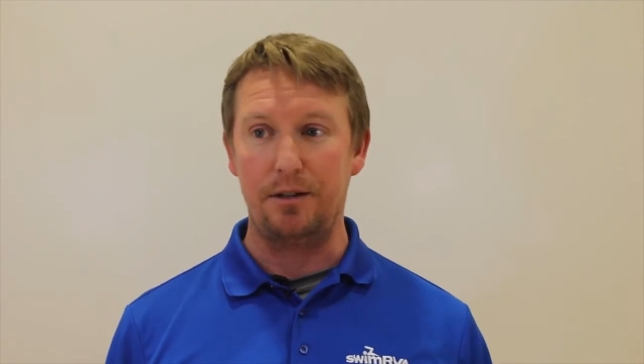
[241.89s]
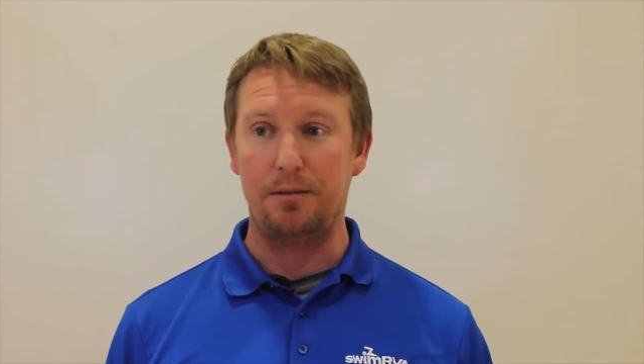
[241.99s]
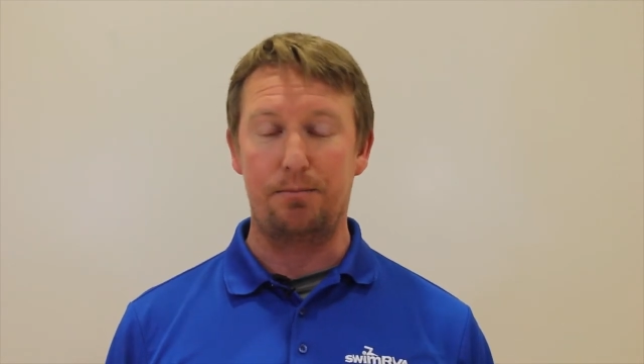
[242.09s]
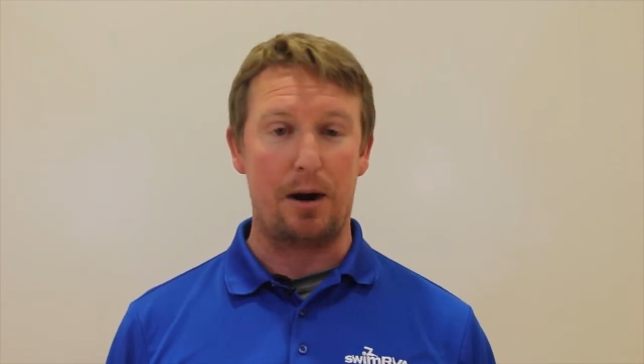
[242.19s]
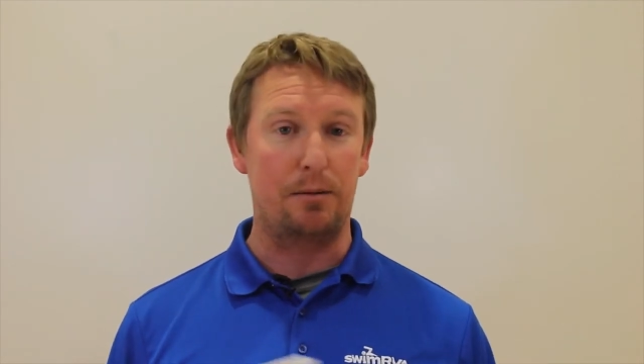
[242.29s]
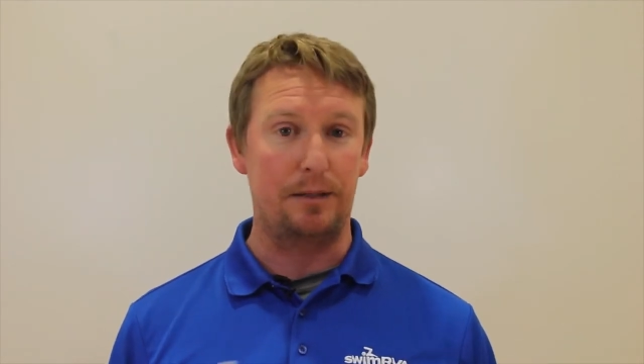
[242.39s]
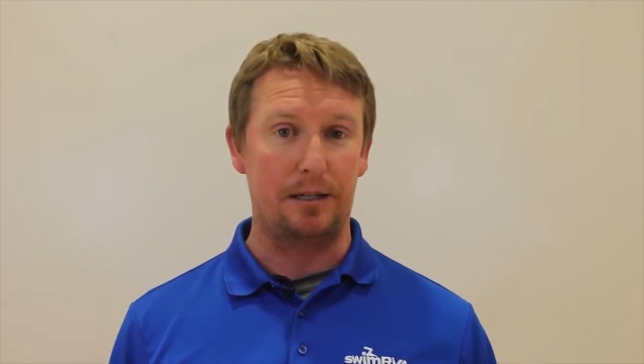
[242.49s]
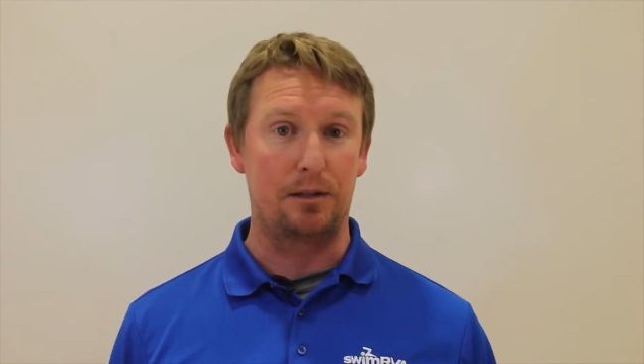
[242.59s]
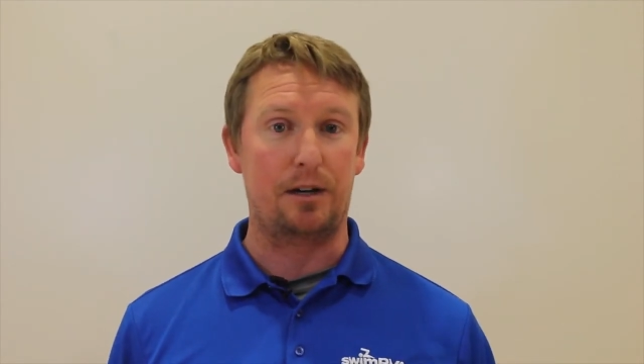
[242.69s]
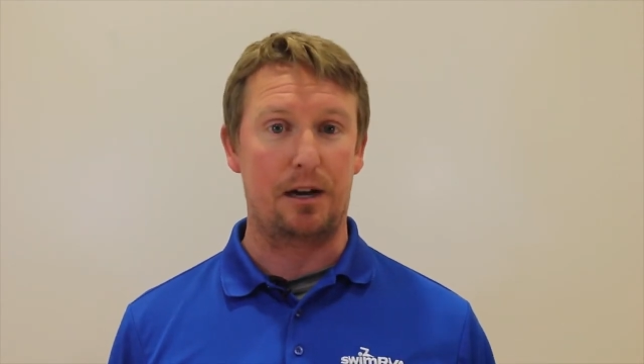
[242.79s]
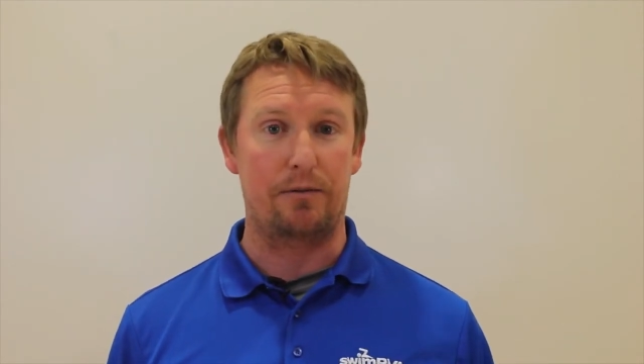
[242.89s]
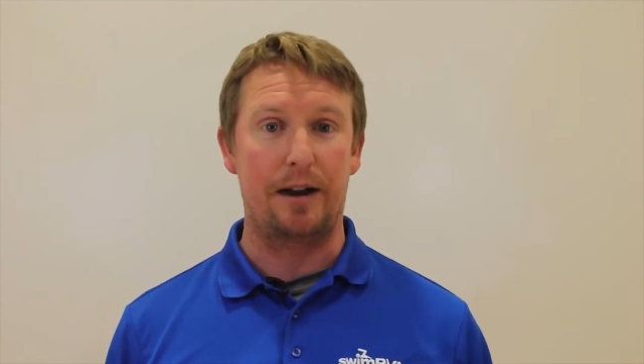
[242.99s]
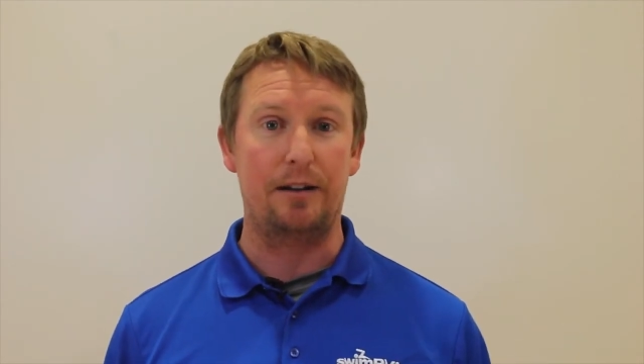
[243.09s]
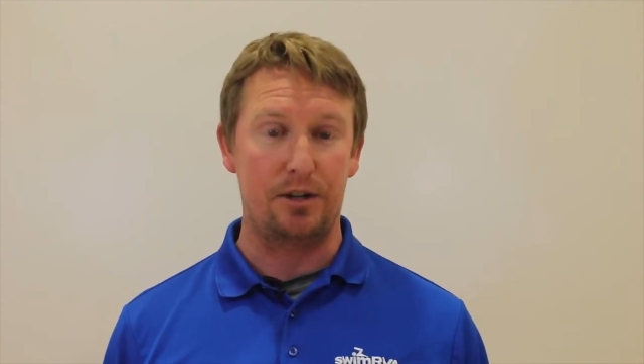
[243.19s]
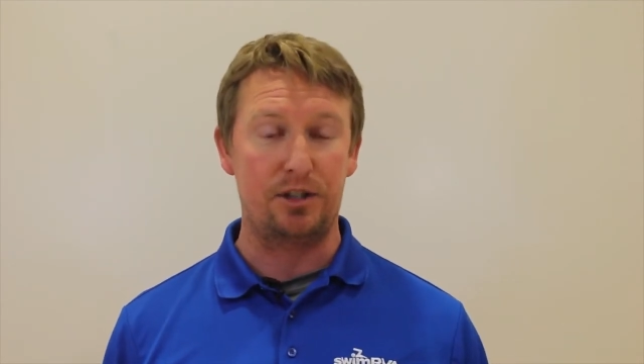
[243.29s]
you're probably looking
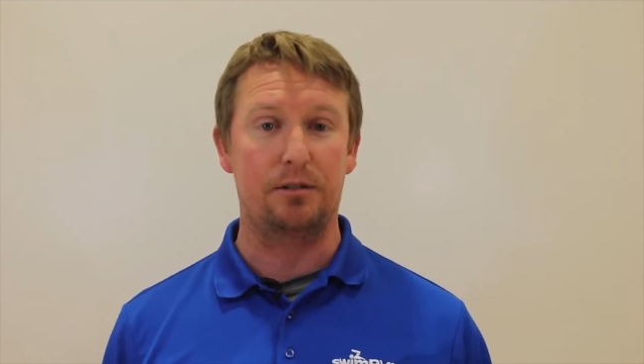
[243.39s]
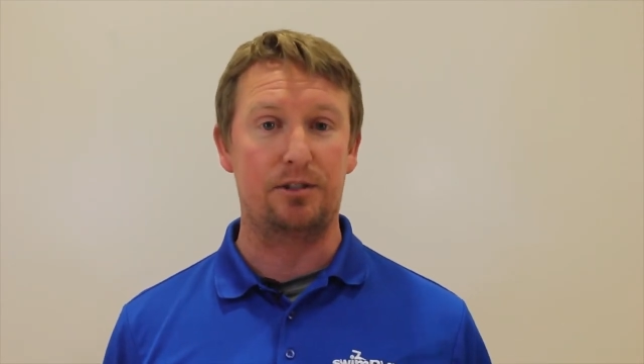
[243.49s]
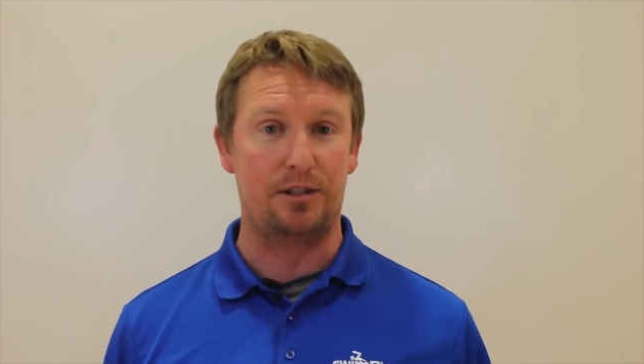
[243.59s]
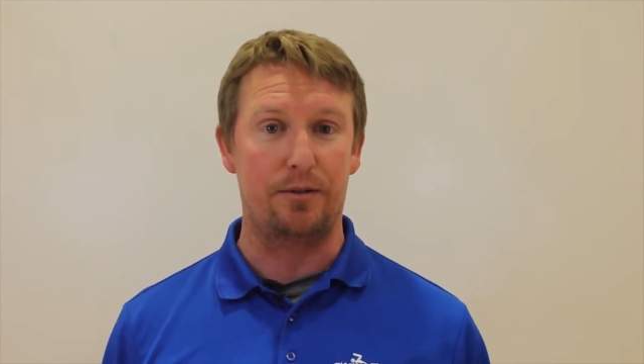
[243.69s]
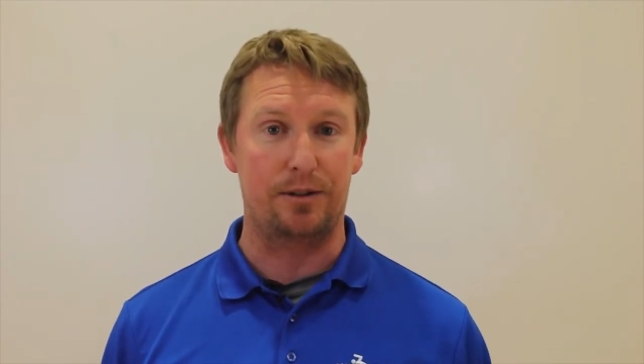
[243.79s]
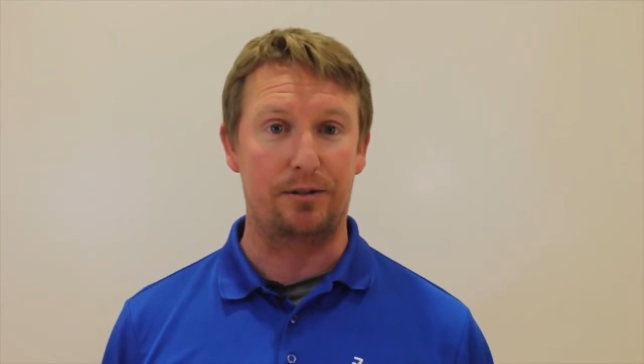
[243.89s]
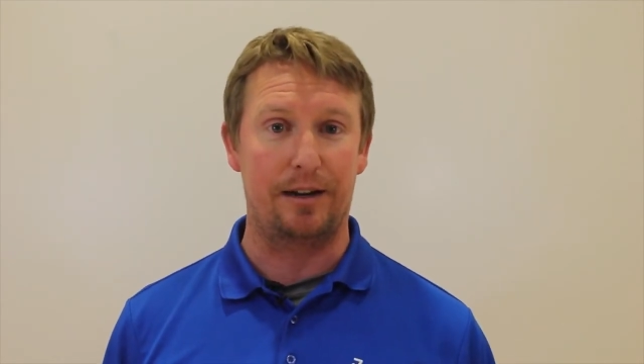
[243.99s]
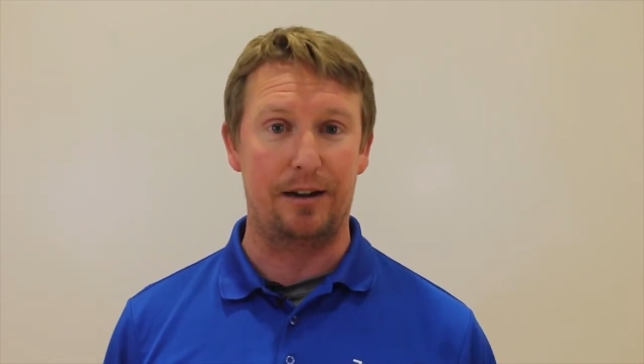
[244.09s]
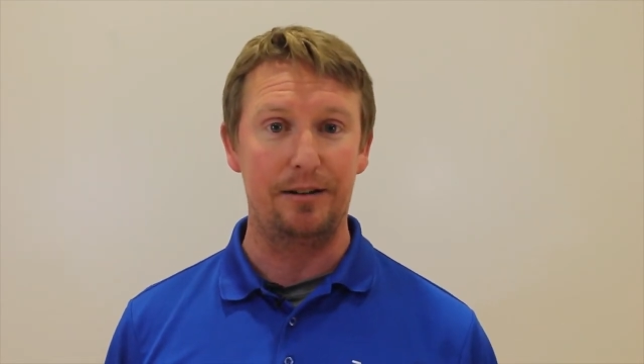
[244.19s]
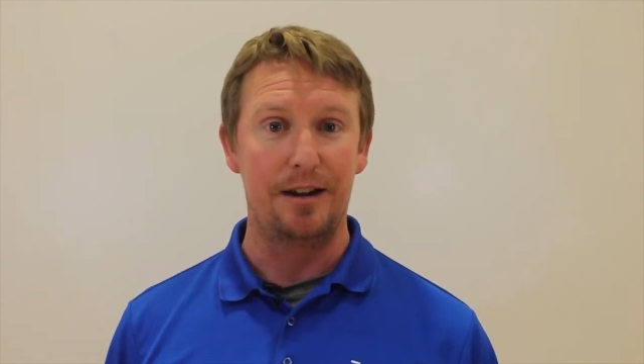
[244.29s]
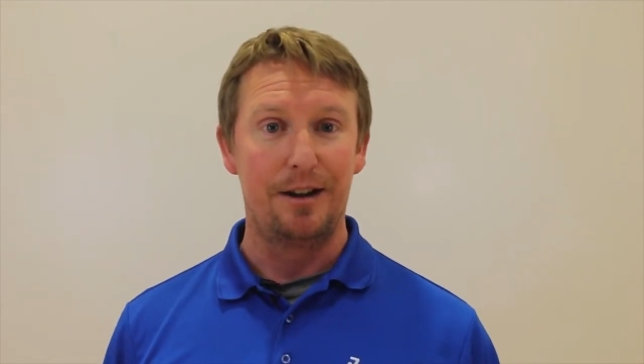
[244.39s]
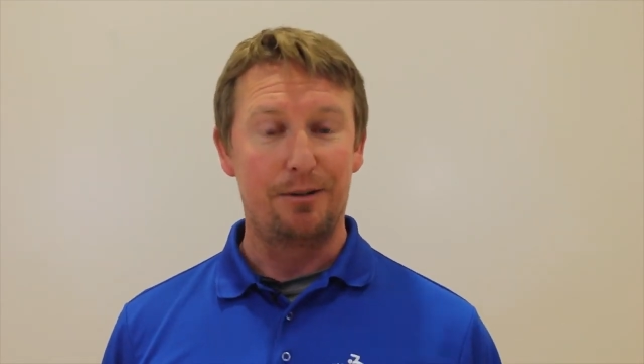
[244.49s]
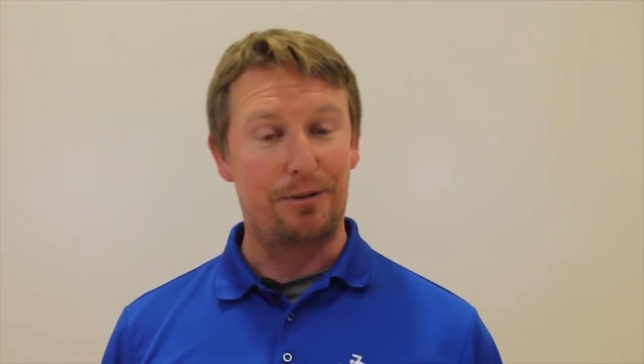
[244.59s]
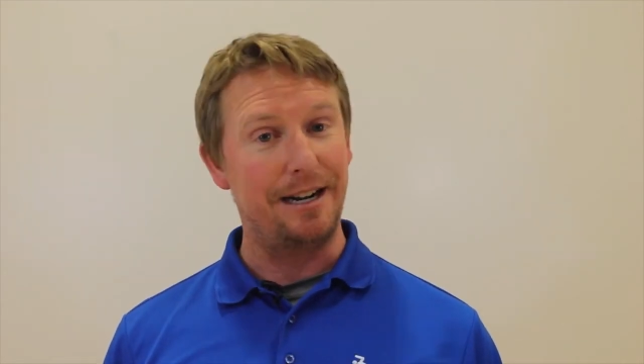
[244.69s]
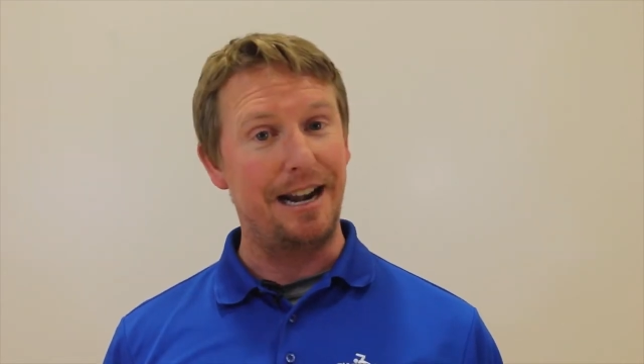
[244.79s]
around, there's still snow on the ground
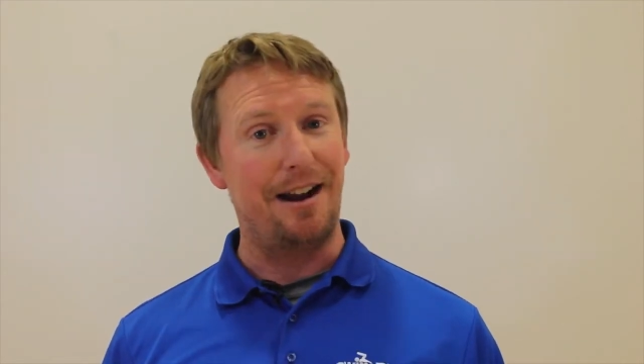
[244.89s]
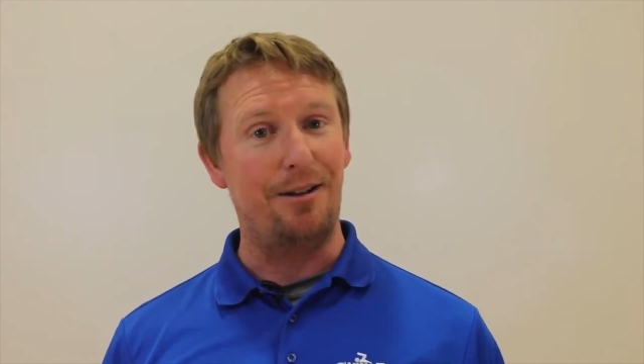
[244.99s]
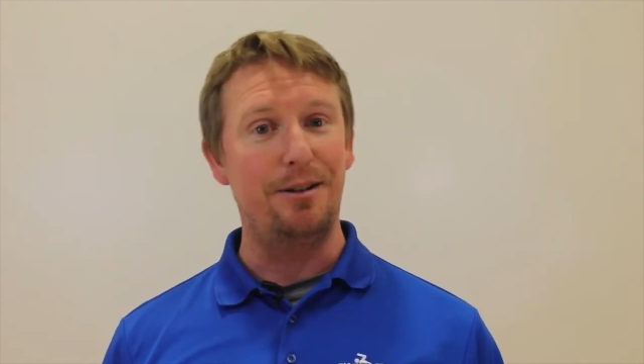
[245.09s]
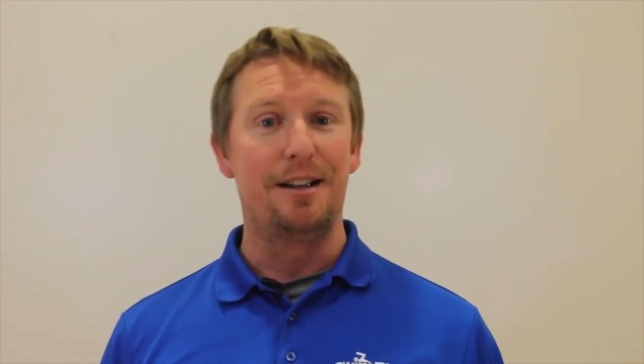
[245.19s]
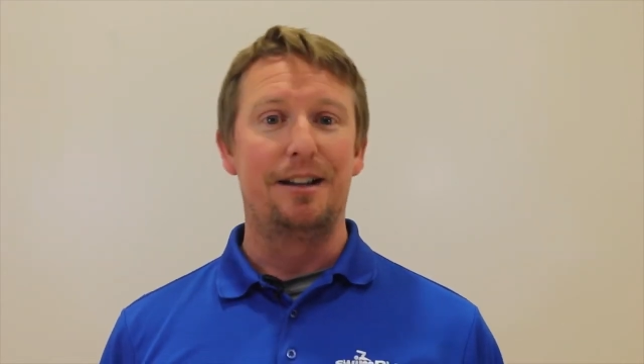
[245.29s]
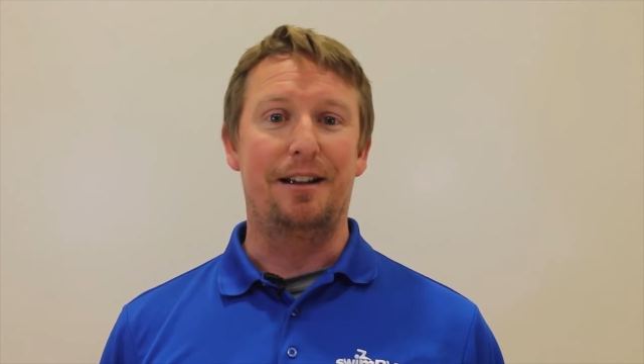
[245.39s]
right now